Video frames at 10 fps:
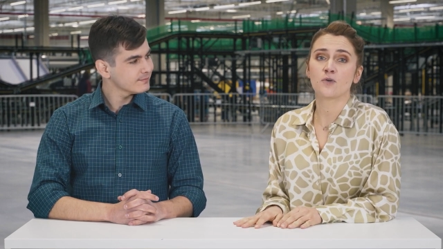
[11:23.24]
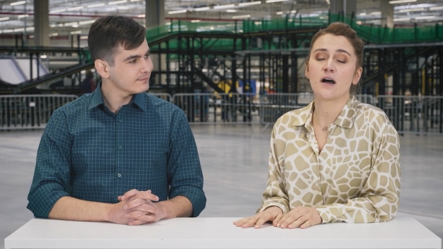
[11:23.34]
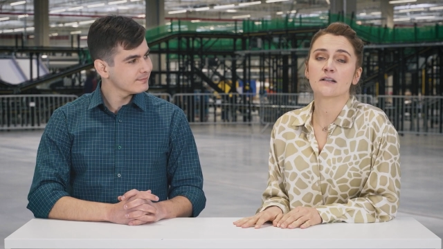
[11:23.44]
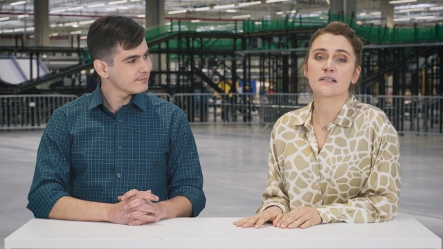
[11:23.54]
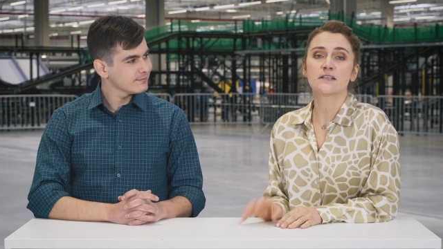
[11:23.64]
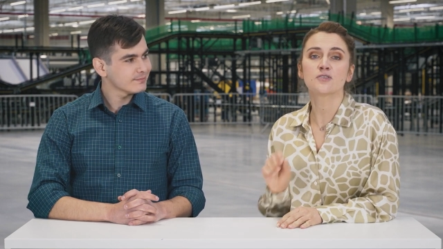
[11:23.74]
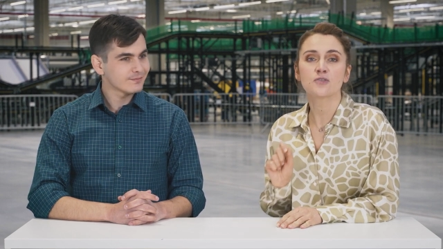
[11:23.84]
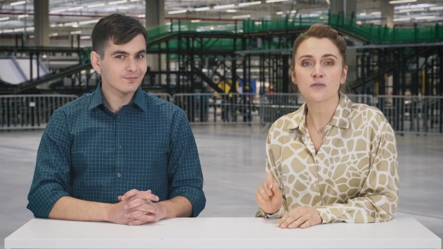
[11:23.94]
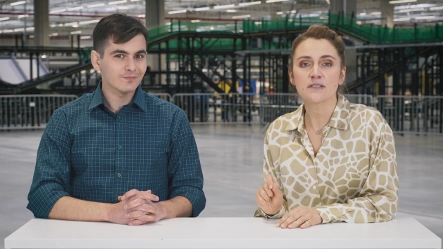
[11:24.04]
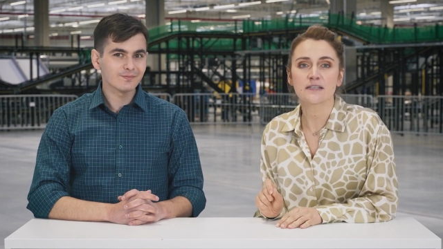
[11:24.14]
Speaker 1: for Harting
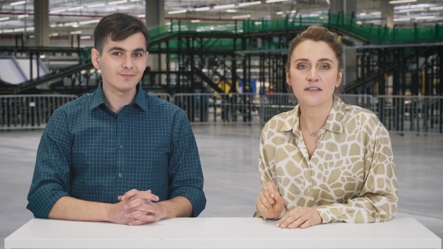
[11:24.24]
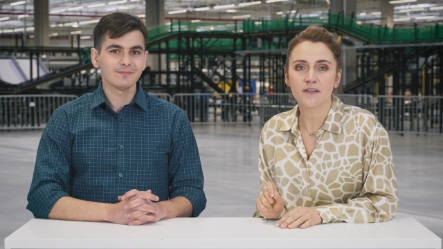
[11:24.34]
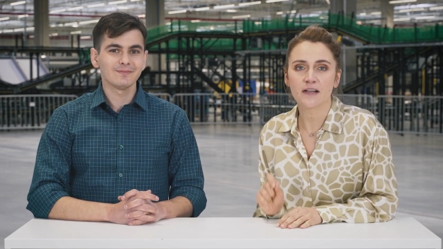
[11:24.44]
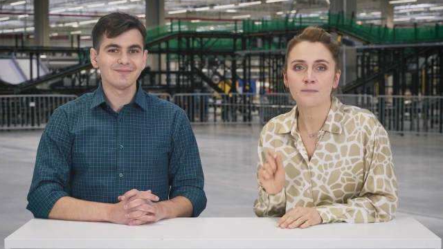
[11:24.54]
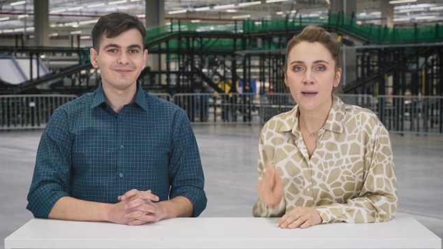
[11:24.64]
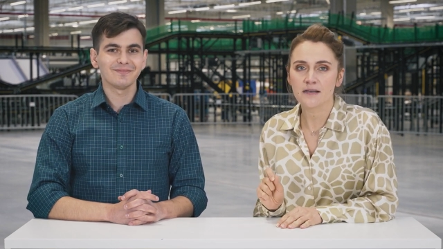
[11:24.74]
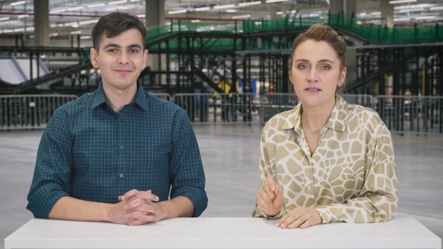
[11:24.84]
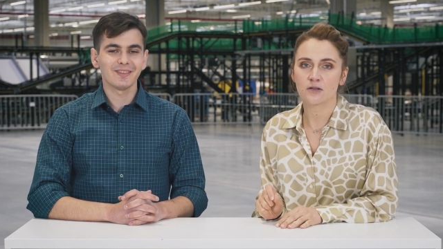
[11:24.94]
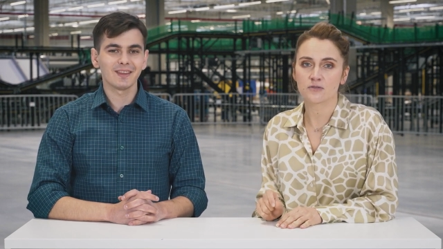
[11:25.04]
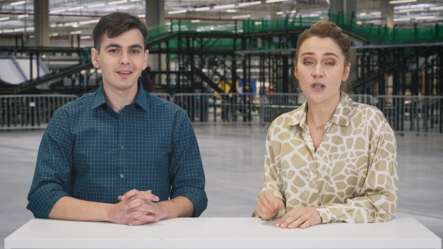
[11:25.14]
two significant
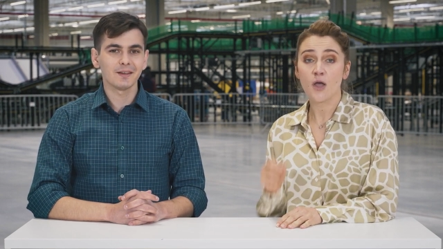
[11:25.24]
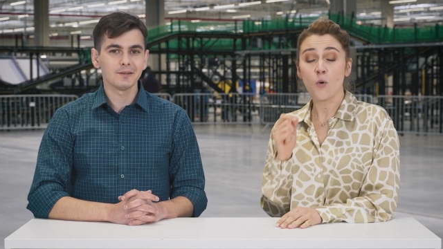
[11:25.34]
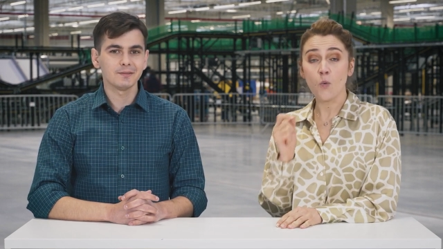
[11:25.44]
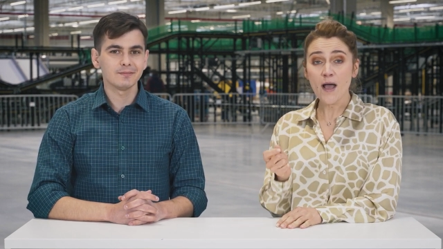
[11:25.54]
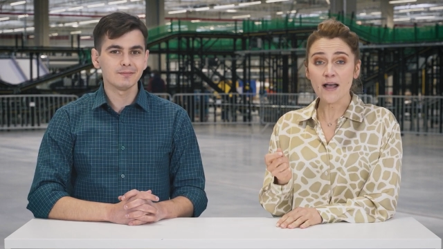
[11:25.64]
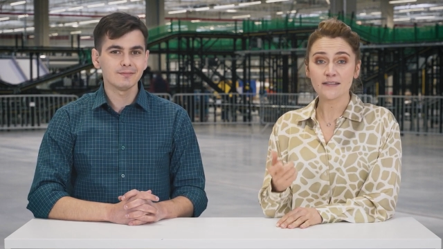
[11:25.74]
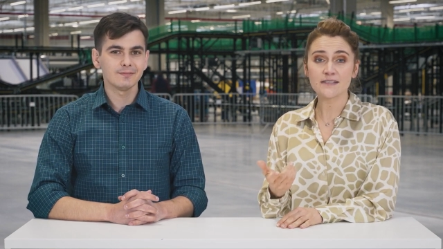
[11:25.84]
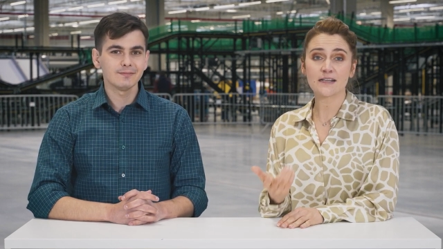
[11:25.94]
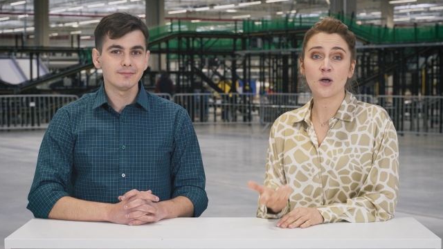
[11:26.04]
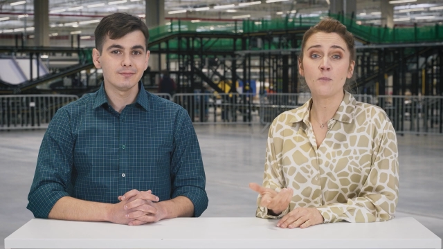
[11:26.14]
milestones. One
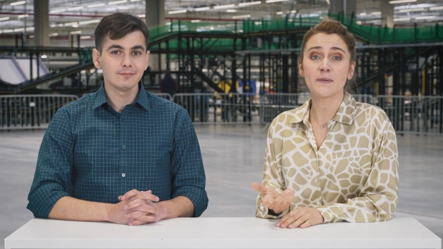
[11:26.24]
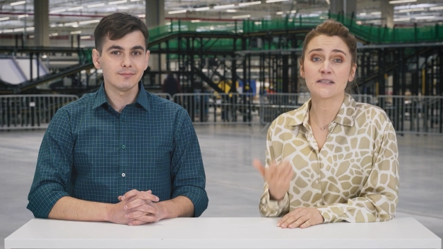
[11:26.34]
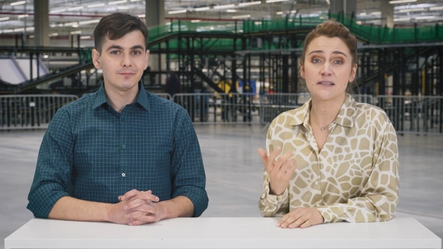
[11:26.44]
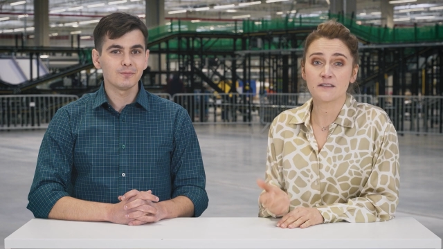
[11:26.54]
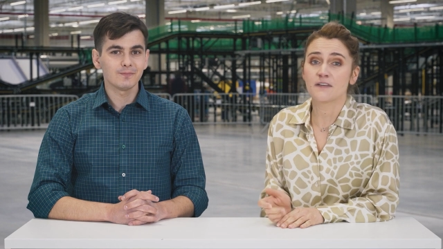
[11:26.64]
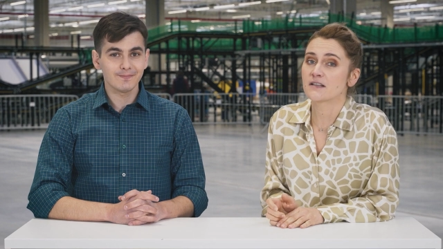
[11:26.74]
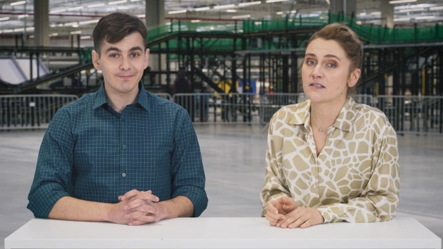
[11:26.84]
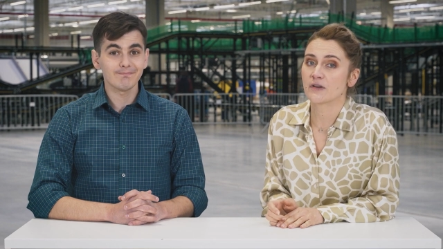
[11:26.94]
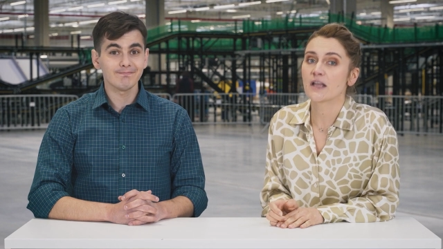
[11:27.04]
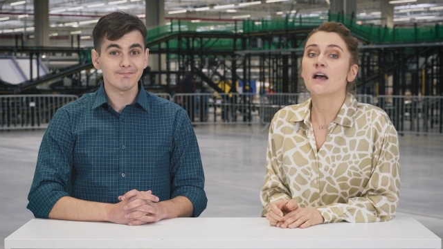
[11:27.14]
is the company's
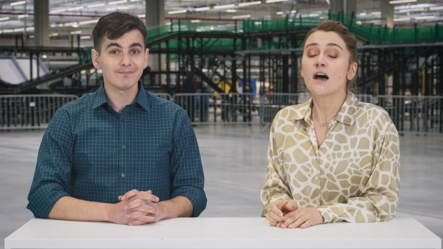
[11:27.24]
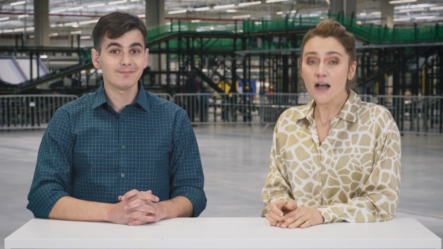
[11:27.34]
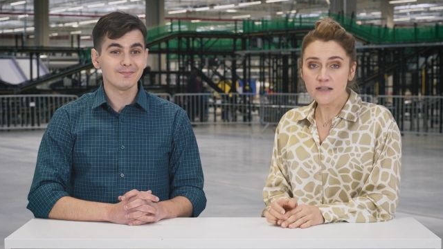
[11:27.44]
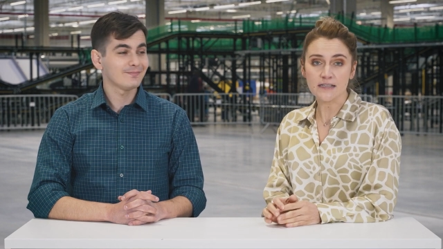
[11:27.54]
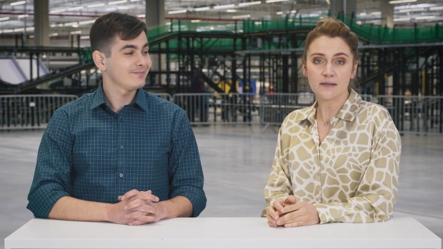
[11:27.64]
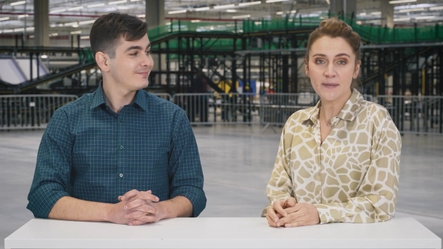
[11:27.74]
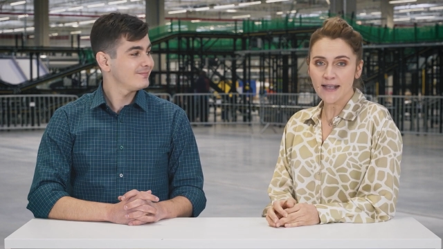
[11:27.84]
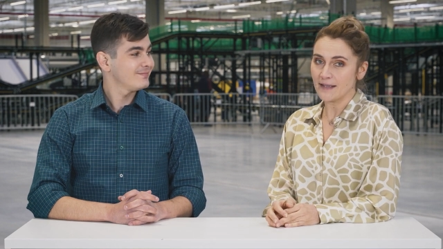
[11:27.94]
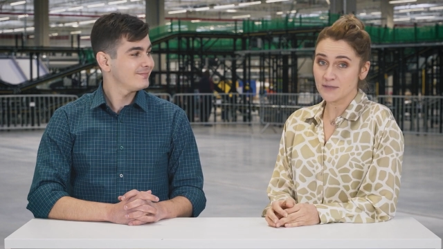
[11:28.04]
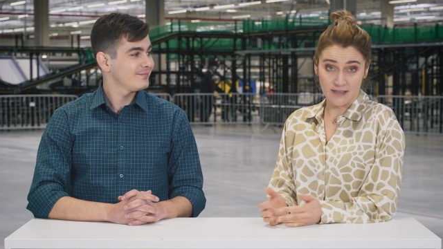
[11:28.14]
anniversary. Harting
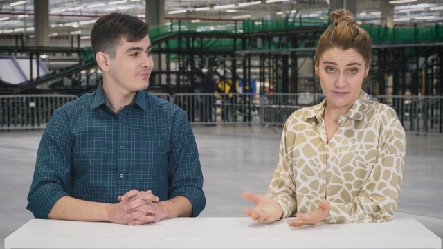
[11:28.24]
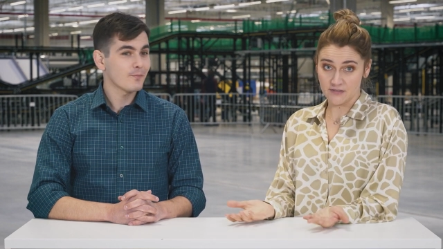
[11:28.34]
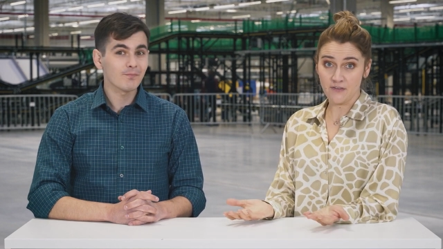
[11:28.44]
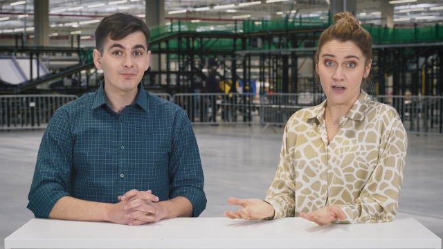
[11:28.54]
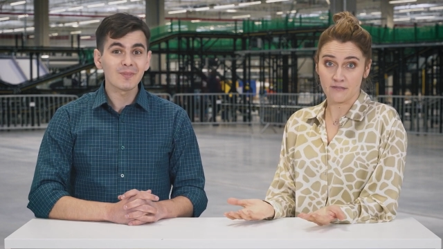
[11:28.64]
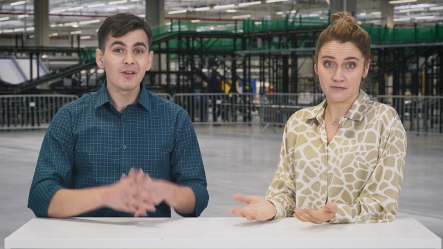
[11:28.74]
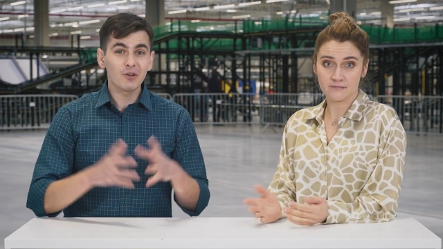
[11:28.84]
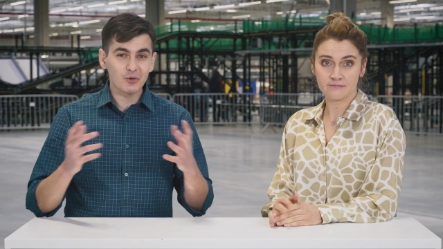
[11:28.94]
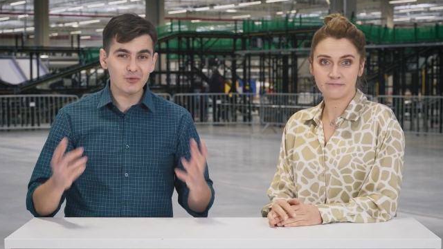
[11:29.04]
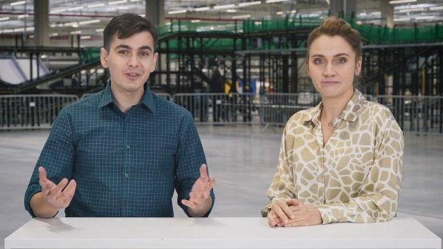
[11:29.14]
became 75.
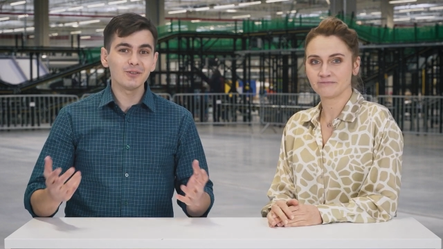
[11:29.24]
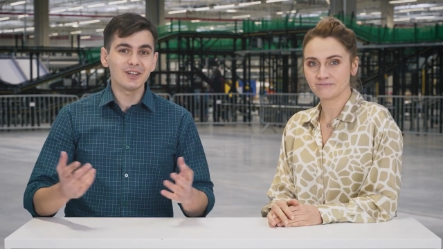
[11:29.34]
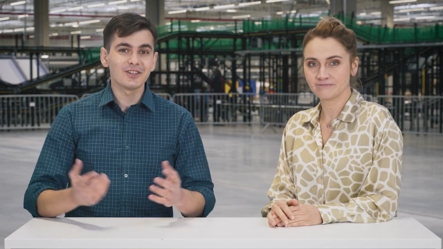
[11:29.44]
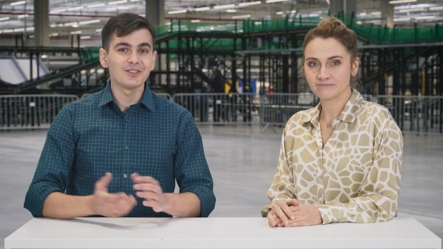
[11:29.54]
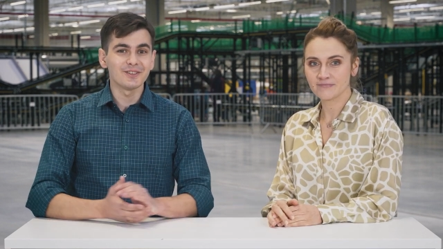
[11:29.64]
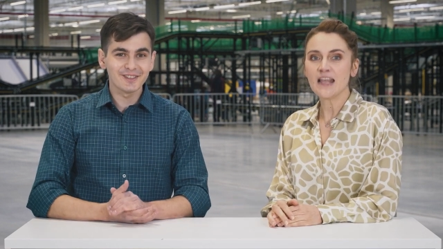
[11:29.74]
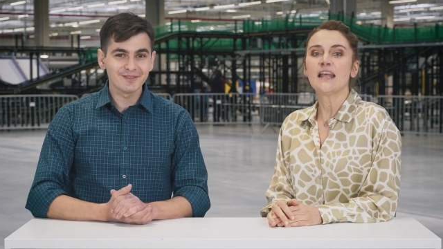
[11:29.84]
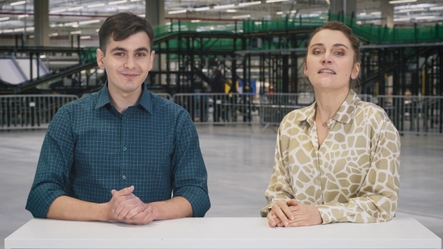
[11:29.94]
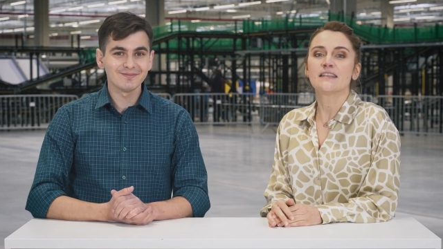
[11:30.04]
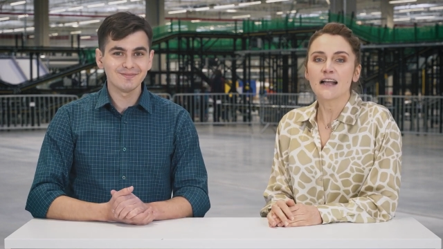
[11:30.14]
Speaker 2: Congratulations.
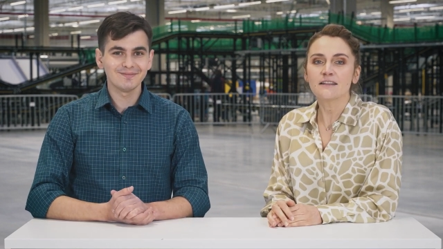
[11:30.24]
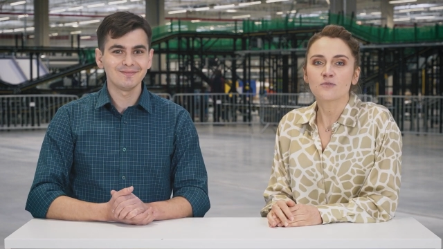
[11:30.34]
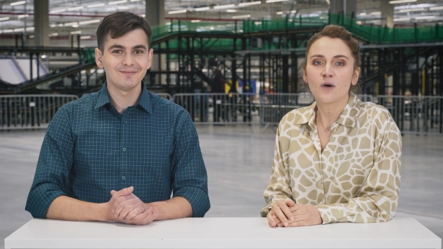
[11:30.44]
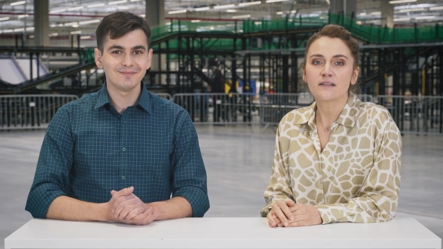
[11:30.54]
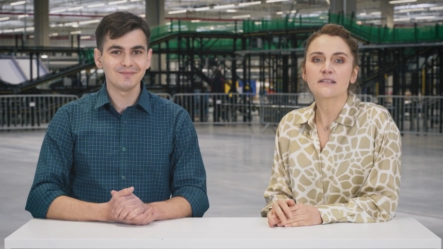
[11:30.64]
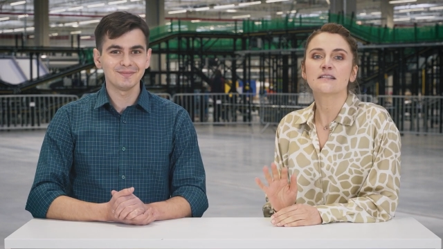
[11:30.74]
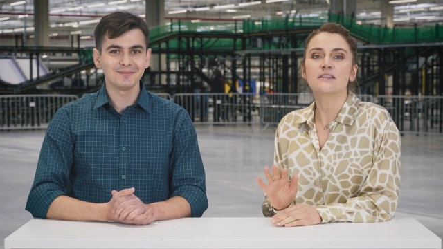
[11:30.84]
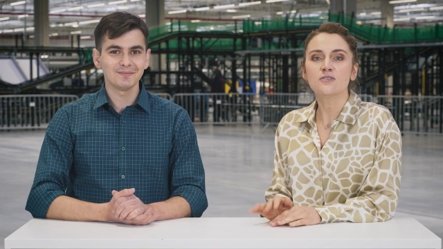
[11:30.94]
Speaker 1: The other one is the